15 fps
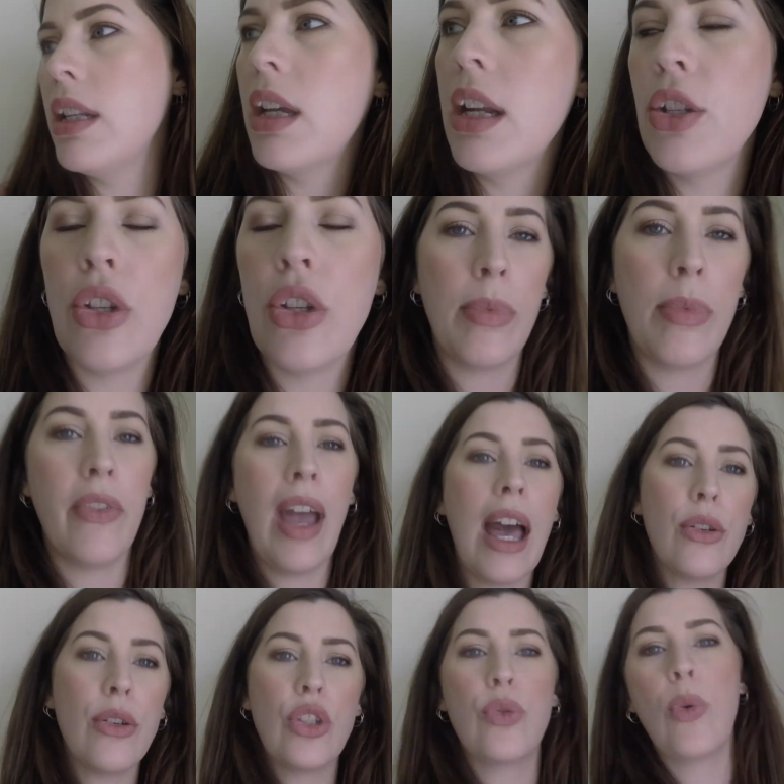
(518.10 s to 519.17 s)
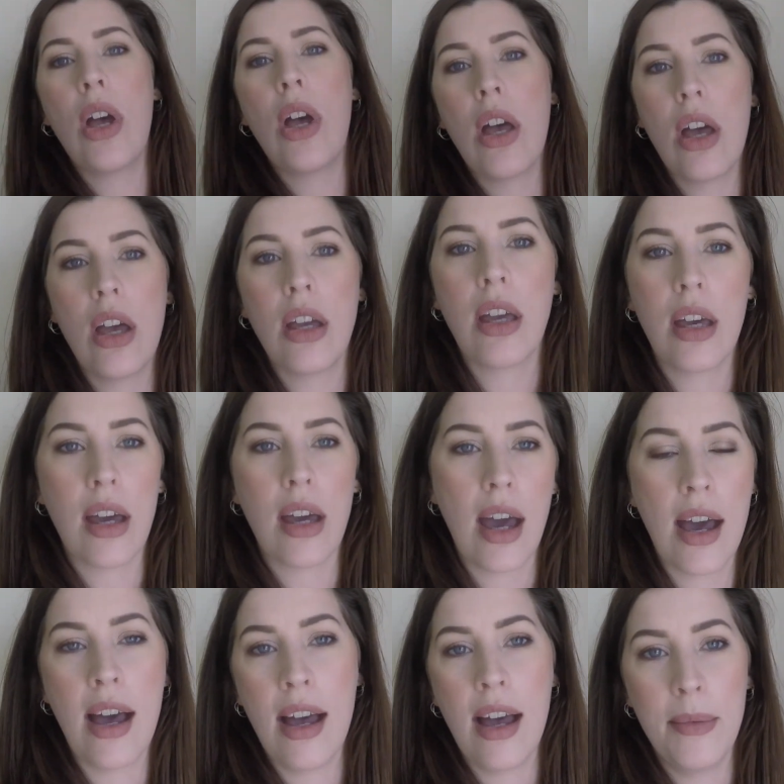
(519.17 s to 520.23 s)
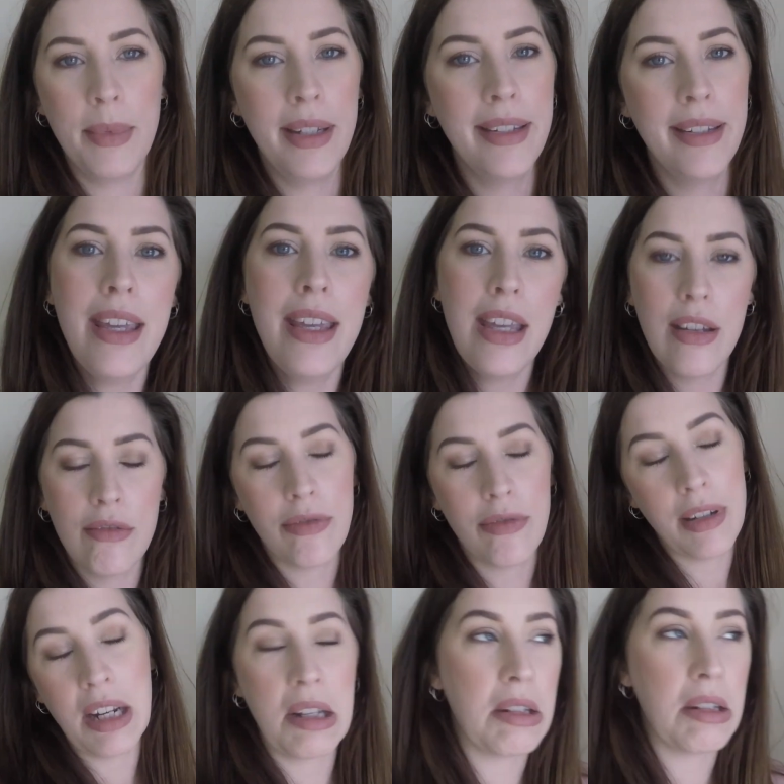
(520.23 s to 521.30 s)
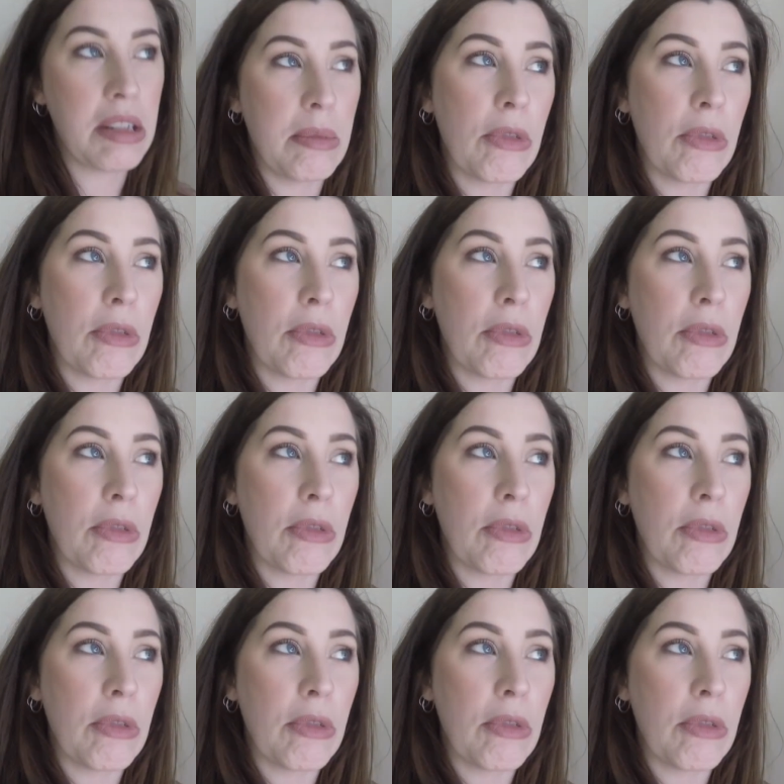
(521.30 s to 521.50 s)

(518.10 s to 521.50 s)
kind of doing a bit of housework, getting some